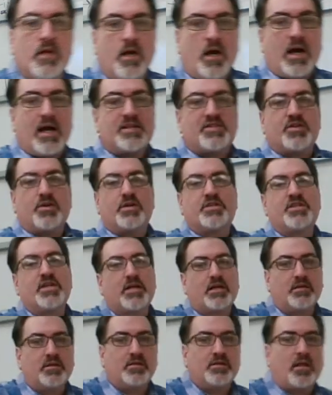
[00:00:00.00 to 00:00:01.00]
All right, so it took
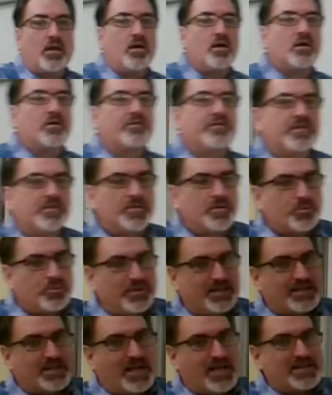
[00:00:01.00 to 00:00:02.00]
a little longer for them to
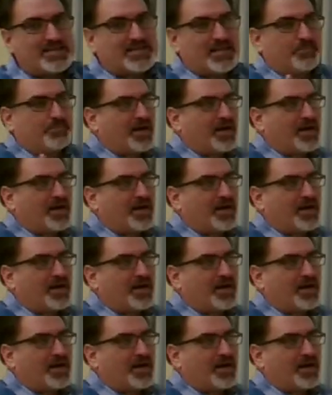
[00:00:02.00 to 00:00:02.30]
realize that